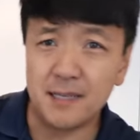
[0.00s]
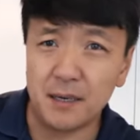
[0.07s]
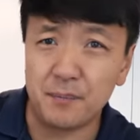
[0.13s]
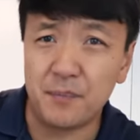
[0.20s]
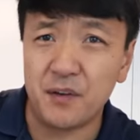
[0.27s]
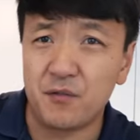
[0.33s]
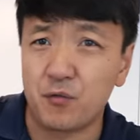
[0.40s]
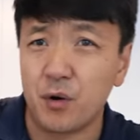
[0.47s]
Is that
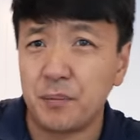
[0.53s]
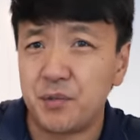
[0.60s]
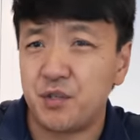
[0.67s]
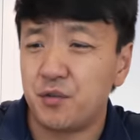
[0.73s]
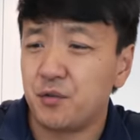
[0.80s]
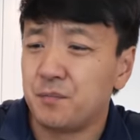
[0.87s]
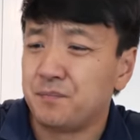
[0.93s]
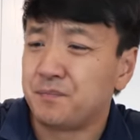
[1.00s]
a beef rib
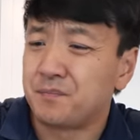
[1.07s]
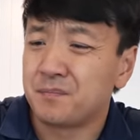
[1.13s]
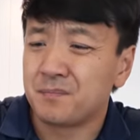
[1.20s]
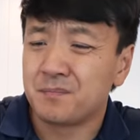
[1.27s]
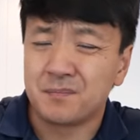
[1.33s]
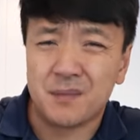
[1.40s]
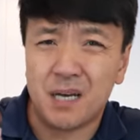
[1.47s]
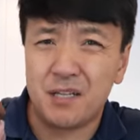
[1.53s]
soup?
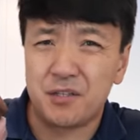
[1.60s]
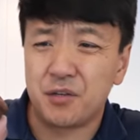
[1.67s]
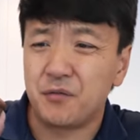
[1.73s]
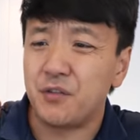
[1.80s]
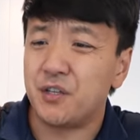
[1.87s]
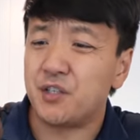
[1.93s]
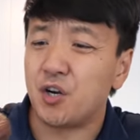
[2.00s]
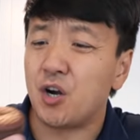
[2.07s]
I
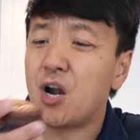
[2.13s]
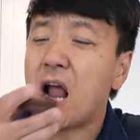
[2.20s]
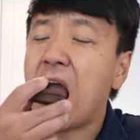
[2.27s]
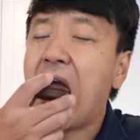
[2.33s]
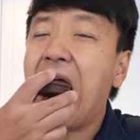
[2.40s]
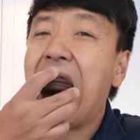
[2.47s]
deserve dessert.